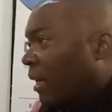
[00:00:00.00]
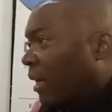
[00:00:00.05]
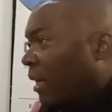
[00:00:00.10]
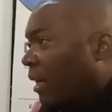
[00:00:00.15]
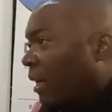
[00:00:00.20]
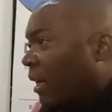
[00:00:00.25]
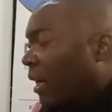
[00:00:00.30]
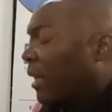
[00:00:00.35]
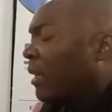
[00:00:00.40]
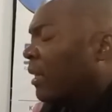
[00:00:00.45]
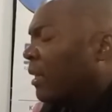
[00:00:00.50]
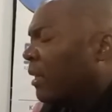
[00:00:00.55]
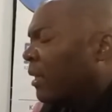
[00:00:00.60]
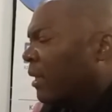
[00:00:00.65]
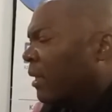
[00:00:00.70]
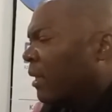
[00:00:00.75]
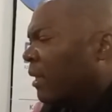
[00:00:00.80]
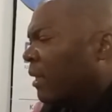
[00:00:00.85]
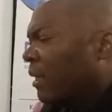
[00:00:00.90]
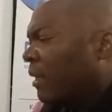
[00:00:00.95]
And
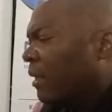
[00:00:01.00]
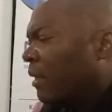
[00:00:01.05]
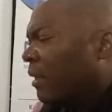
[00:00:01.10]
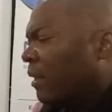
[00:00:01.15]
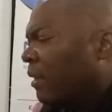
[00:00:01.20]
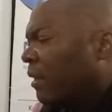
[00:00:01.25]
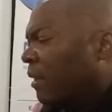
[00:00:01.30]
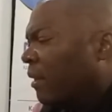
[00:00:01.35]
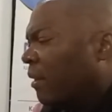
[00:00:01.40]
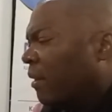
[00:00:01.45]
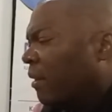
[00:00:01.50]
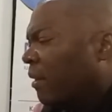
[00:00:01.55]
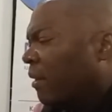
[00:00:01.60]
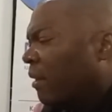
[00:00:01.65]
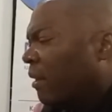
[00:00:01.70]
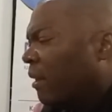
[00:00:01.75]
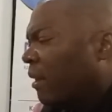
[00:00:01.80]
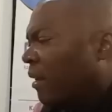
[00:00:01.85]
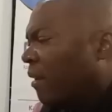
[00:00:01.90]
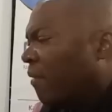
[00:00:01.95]
uh,
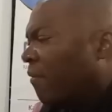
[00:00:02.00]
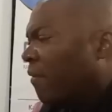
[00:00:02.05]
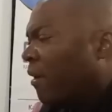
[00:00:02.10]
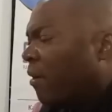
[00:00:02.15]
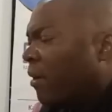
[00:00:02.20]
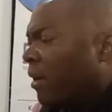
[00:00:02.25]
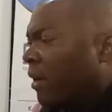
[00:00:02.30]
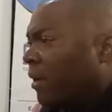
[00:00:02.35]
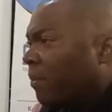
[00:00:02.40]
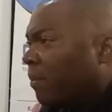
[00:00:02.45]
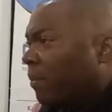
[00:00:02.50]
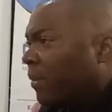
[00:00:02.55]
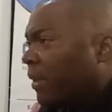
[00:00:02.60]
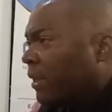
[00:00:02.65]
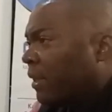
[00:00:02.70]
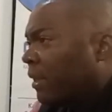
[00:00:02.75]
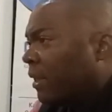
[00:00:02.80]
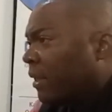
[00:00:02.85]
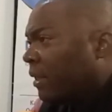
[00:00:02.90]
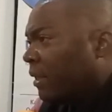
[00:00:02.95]
if our
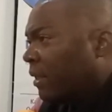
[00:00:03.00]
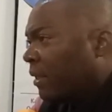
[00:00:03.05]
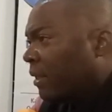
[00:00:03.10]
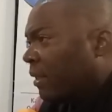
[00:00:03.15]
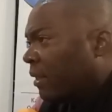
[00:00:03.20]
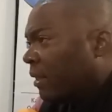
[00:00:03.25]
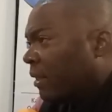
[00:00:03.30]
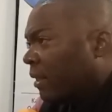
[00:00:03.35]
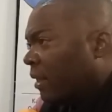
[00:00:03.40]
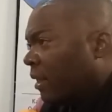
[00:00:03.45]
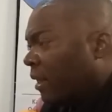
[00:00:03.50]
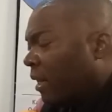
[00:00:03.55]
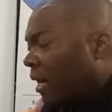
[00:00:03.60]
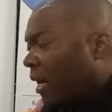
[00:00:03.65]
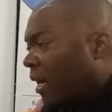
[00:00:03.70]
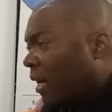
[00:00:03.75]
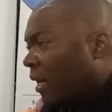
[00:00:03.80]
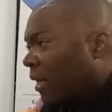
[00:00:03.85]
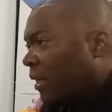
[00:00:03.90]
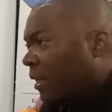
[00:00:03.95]
president,
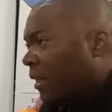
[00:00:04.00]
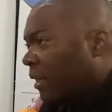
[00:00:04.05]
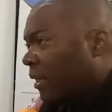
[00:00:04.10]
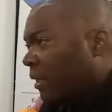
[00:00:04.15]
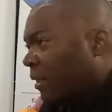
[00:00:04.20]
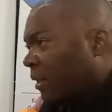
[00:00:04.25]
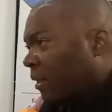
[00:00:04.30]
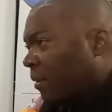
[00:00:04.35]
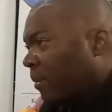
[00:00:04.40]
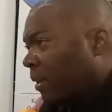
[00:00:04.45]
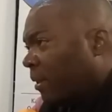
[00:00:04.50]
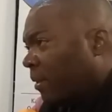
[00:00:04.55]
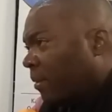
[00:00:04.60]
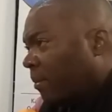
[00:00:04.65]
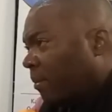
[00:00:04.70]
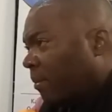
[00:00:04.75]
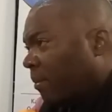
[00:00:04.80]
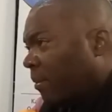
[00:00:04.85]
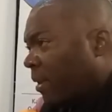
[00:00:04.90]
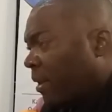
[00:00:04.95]
Hakainde Hichilema,
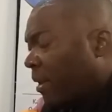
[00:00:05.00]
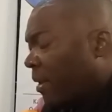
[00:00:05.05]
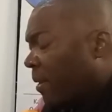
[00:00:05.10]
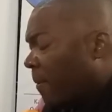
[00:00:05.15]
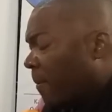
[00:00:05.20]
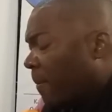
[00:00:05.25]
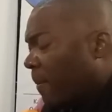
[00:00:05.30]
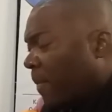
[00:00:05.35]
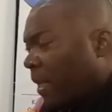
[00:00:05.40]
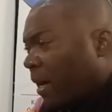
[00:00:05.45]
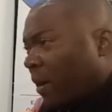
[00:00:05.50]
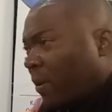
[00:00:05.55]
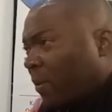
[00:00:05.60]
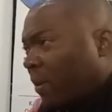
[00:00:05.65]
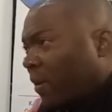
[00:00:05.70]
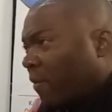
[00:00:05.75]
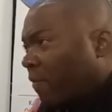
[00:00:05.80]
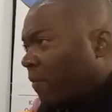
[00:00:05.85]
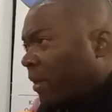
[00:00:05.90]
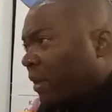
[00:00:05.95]
I would
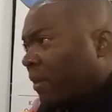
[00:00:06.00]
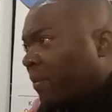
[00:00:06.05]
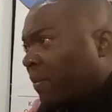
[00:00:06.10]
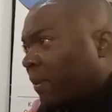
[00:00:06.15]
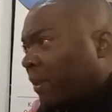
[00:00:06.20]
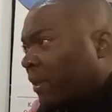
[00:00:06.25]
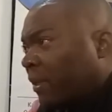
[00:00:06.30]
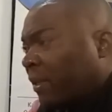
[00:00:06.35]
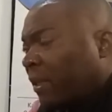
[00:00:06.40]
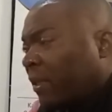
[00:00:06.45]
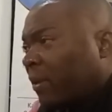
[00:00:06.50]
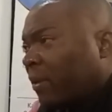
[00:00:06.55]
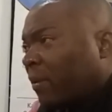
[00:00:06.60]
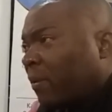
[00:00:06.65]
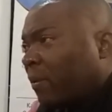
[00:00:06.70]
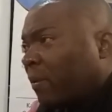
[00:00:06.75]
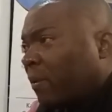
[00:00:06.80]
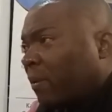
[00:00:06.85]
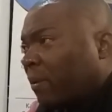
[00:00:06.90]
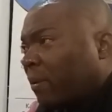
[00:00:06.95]
have made President
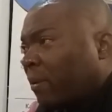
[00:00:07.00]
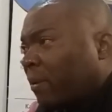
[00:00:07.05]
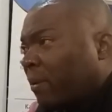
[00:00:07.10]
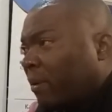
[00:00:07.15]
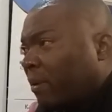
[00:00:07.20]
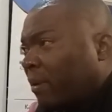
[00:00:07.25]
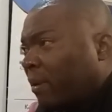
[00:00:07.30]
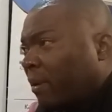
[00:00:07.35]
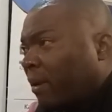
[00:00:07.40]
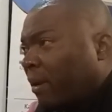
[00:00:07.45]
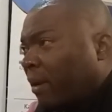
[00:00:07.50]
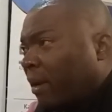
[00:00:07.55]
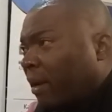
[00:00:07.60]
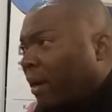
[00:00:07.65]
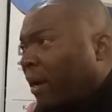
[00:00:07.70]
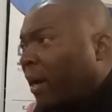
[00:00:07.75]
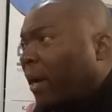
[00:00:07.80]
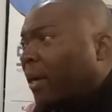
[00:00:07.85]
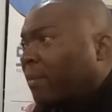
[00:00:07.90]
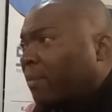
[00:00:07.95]
Lungu
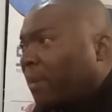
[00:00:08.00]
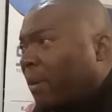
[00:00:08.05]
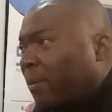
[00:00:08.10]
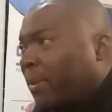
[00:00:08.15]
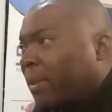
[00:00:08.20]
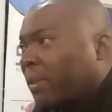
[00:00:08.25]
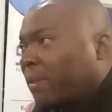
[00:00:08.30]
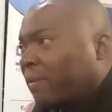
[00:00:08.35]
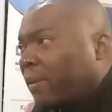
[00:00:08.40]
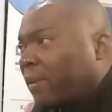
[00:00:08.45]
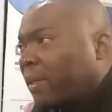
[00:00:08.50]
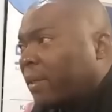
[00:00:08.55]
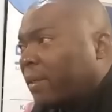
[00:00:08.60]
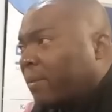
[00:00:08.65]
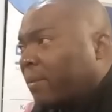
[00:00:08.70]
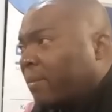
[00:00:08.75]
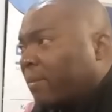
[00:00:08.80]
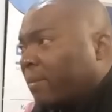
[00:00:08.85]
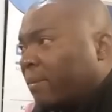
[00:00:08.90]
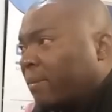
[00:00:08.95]
as my best friend
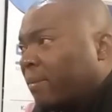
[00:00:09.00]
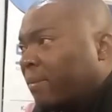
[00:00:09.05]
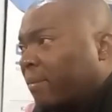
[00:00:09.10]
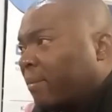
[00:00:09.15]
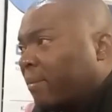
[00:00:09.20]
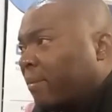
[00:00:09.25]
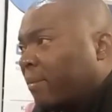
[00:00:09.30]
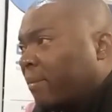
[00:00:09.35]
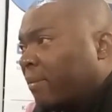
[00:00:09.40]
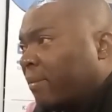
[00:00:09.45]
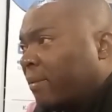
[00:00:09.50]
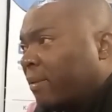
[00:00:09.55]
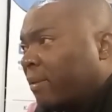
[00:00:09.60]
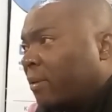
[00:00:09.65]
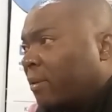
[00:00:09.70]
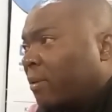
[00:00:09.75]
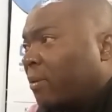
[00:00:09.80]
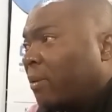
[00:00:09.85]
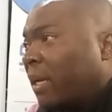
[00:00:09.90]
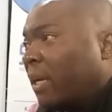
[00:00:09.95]

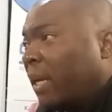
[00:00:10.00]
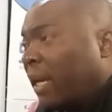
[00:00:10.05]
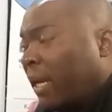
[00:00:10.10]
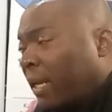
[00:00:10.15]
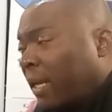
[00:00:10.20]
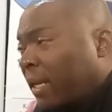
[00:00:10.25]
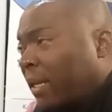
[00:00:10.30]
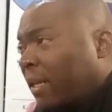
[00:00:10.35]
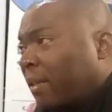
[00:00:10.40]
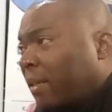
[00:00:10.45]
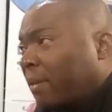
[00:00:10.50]
to gain